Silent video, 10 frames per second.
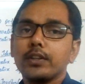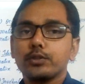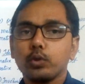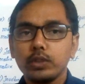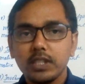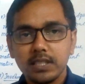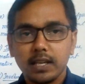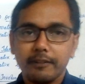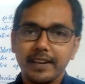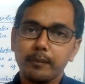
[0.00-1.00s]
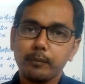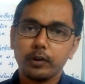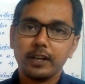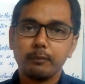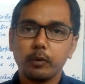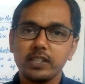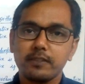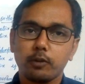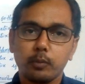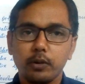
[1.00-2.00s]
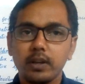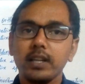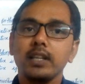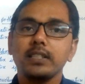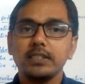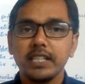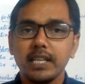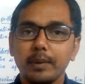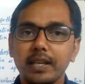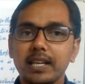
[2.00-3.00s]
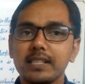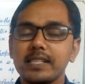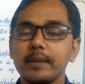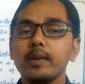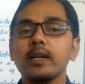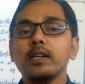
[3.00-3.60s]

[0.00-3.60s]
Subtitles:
So these are very important points from your JEE concept.